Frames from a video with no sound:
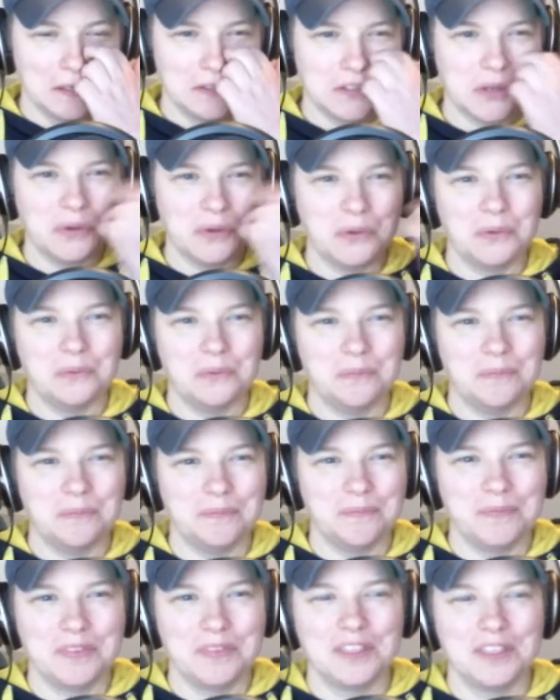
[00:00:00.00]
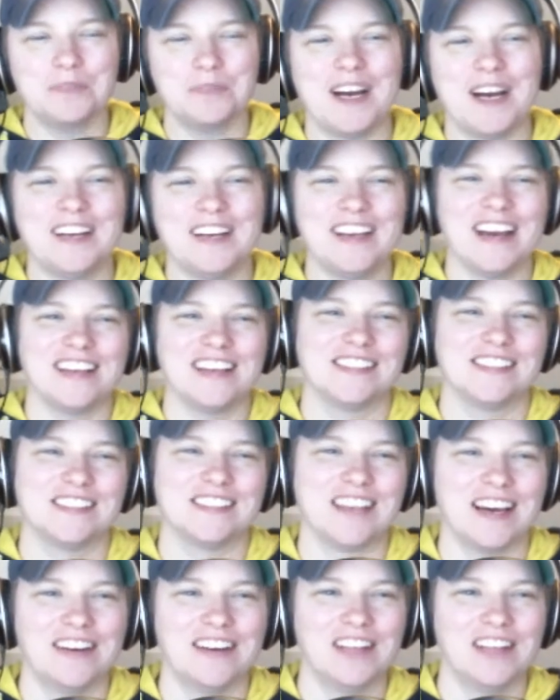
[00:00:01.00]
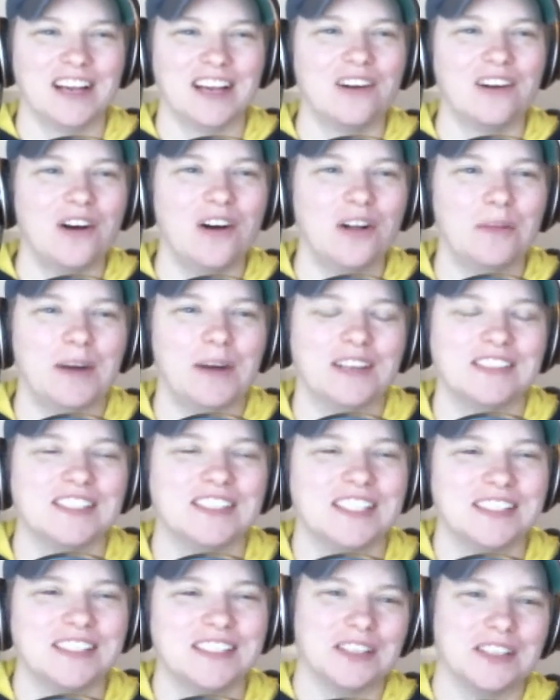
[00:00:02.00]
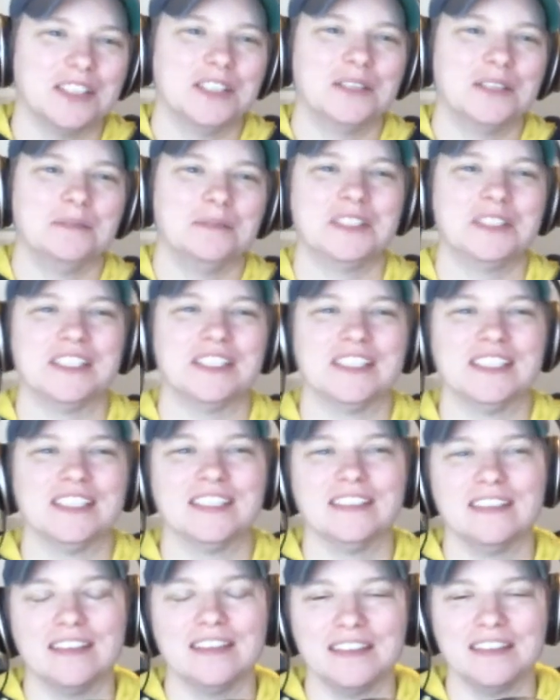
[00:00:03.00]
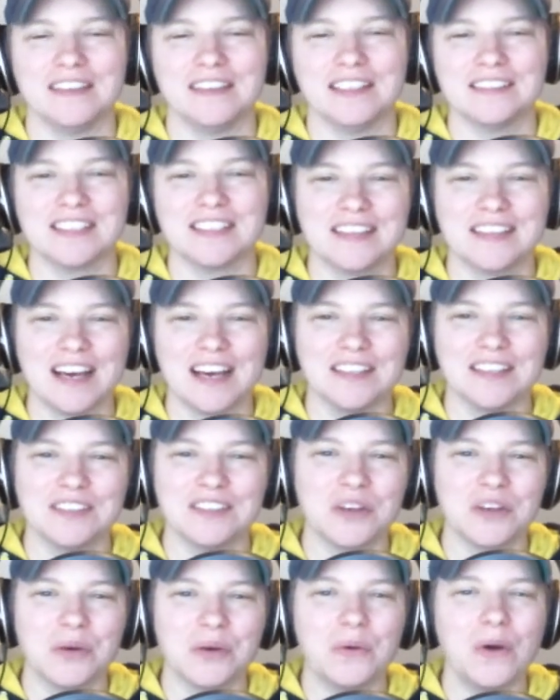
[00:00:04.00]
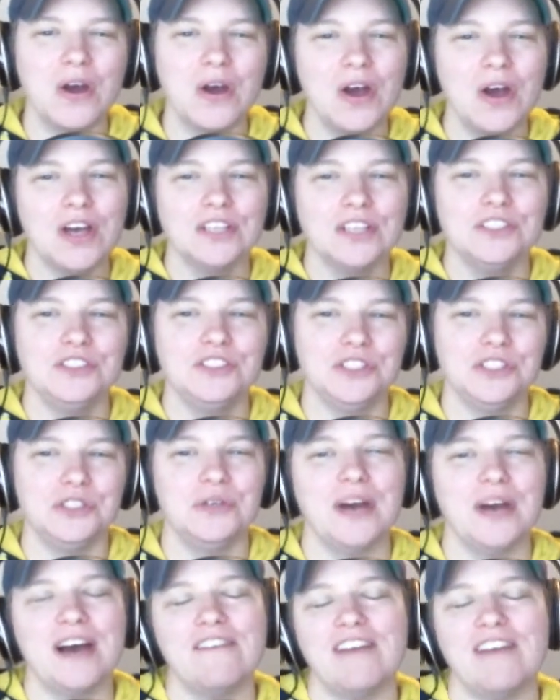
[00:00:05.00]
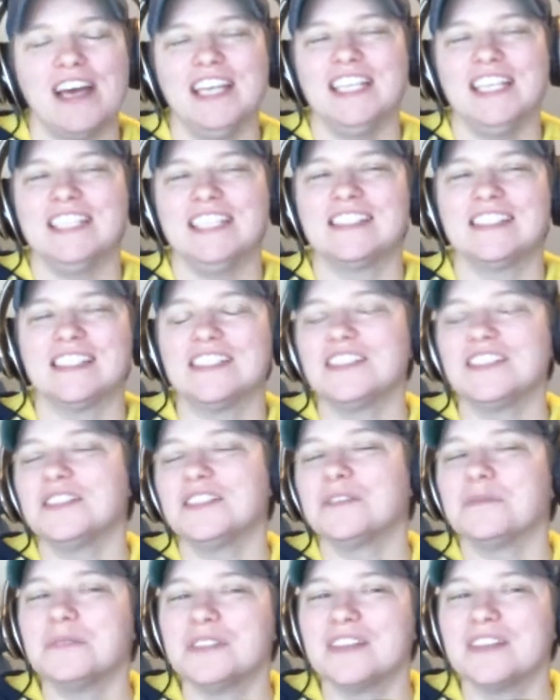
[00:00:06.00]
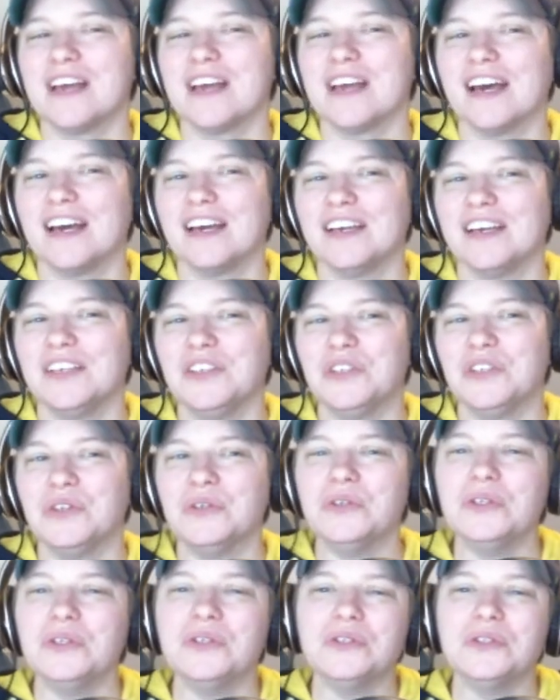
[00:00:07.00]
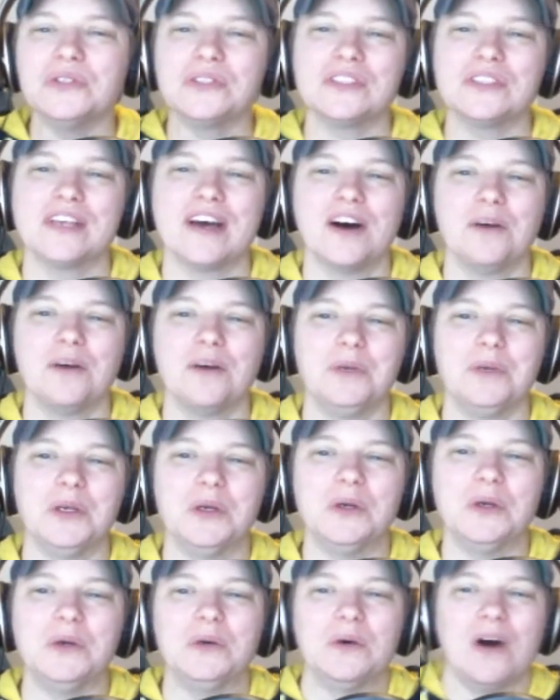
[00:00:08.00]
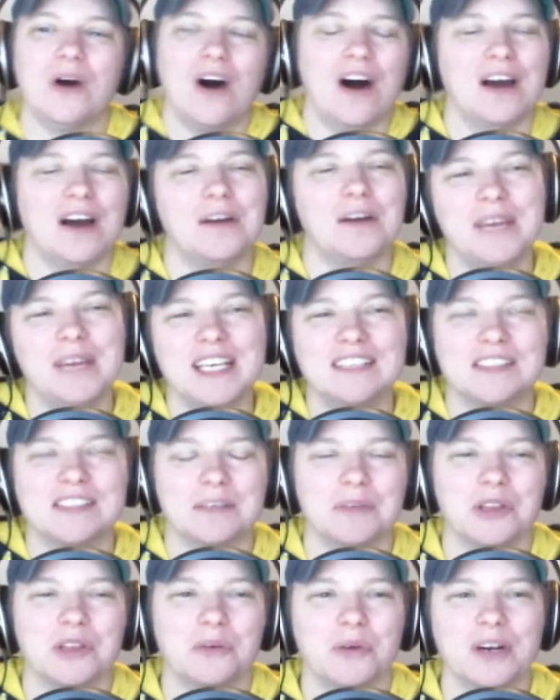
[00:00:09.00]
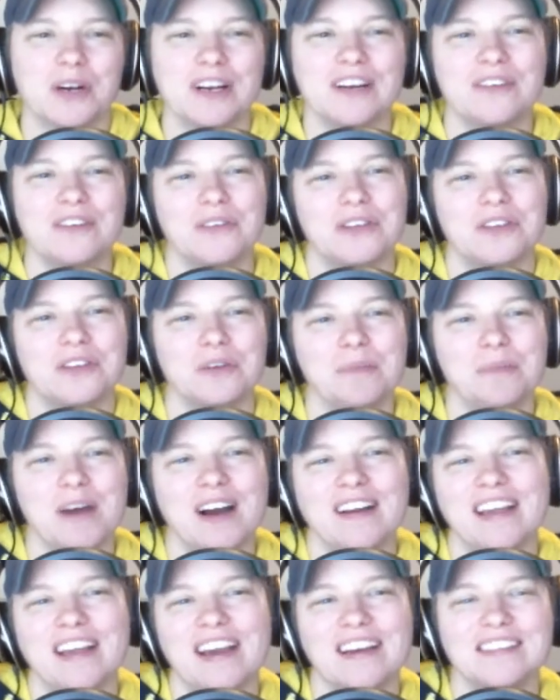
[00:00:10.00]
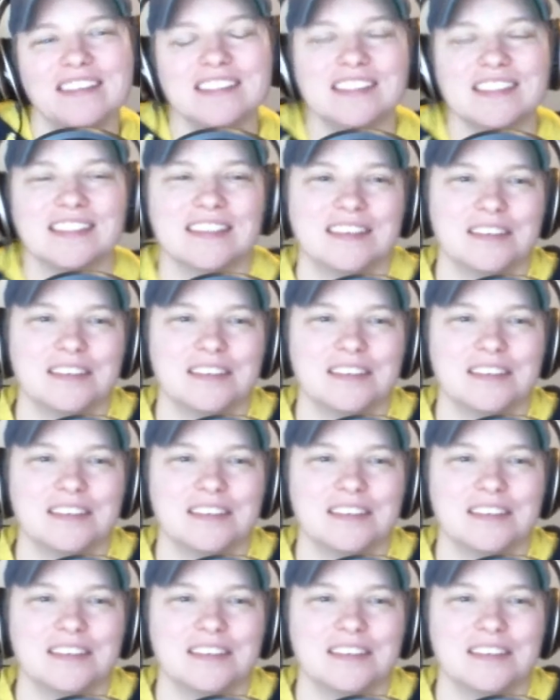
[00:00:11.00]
So this podcast is kind of like all about systems and things like that. So do you have any systems that you use to help you automate some of the work with your podcast?